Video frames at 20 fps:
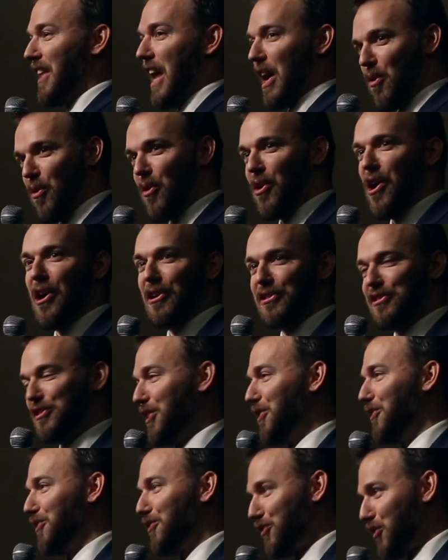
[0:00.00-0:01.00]
like we're all
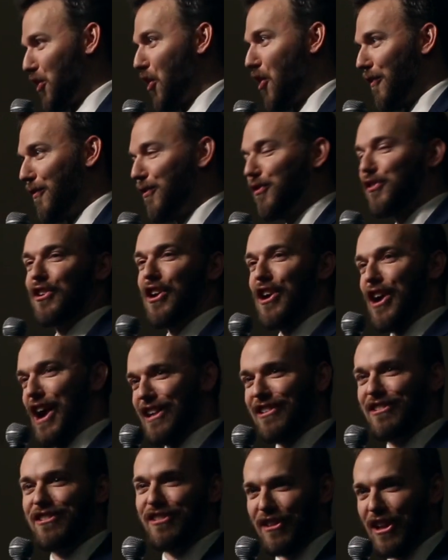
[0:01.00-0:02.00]
still serfs
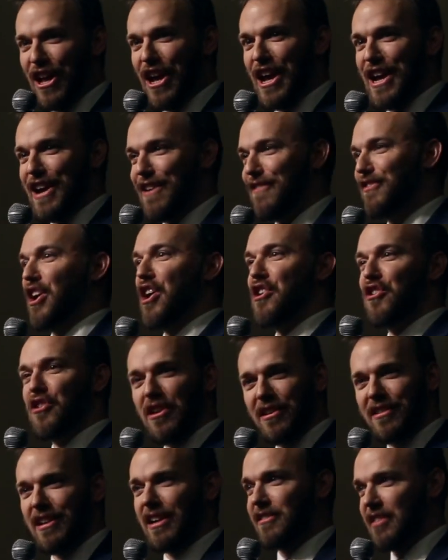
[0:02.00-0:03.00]
and slaves
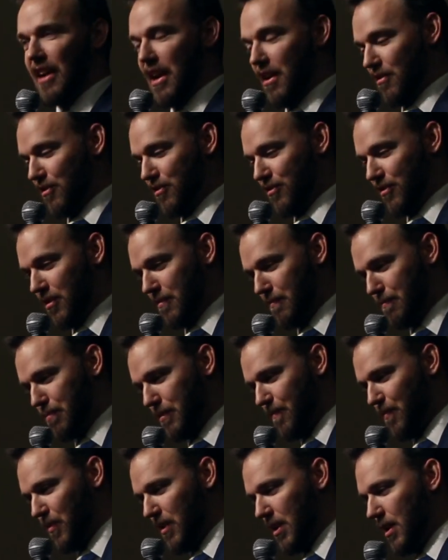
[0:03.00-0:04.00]
under a dictatorship.
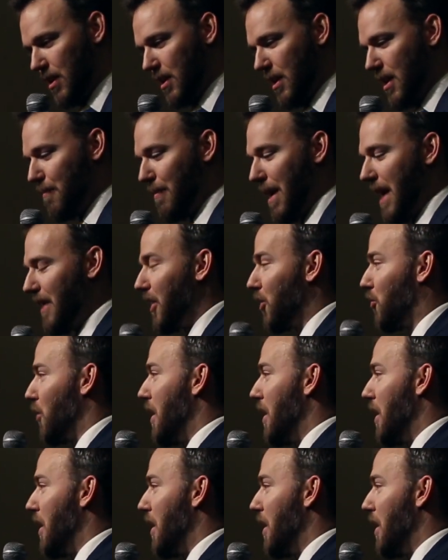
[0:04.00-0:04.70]
By the